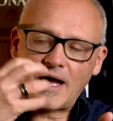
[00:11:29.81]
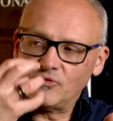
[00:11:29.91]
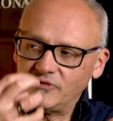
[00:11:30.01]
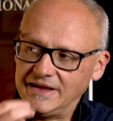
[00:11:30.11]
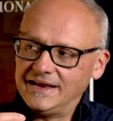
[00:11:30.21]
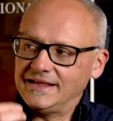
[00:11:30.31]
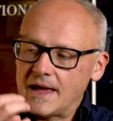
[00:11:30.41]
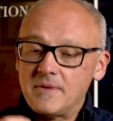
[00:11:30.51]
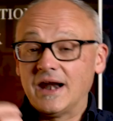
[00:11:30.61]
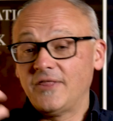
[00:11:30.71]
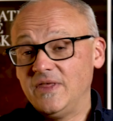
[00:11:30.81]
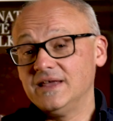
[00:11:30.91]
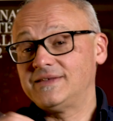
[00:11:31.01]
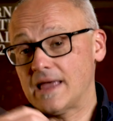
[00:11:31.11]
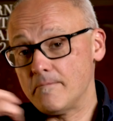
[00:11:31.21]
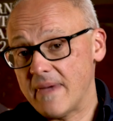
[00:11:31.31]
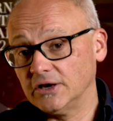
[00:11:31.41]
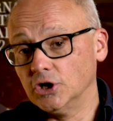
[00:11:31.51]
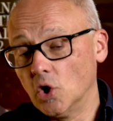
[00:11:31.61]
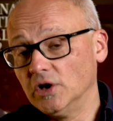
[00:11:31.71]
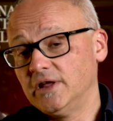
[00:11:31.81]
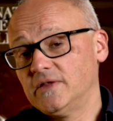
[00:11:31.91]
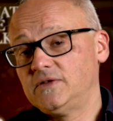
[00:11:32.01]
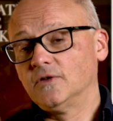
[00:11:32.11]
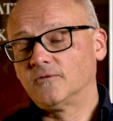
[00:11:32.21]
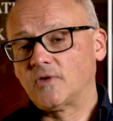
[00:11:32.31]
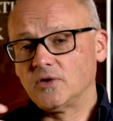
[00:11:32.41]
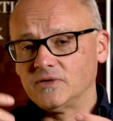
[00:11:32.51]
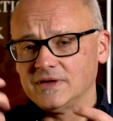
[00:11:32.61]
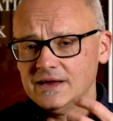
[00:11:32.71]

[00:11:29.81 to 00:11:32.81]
I was getting that, and I think it's that magnolia that's in the fragrance.